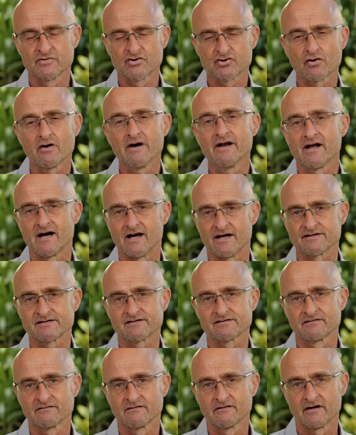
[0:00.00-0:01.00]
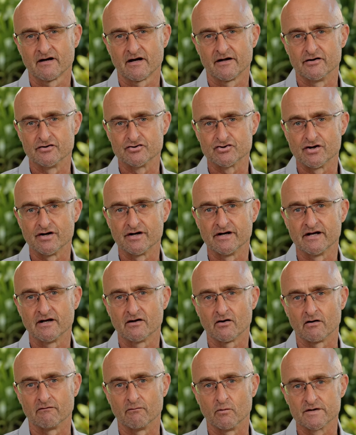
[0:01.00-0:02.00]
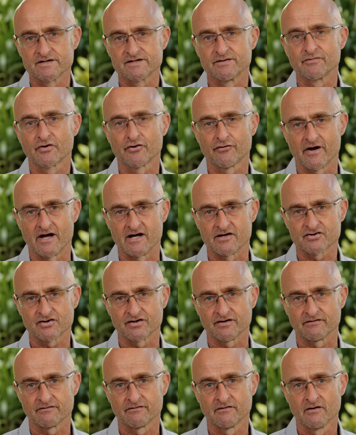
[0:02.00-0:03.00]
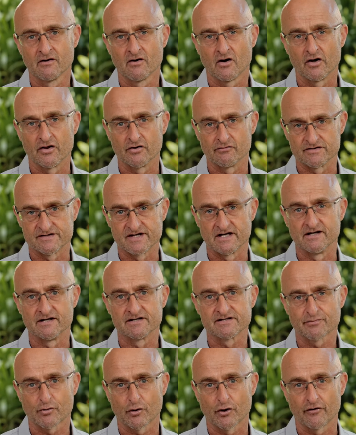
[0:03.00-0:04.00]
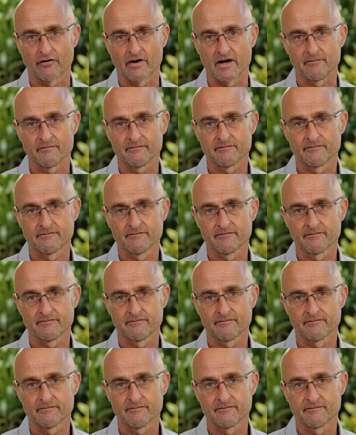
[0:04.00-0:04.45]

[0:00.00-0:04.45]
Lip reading: Join us in a journey of wisdom creation in the Resilience Program.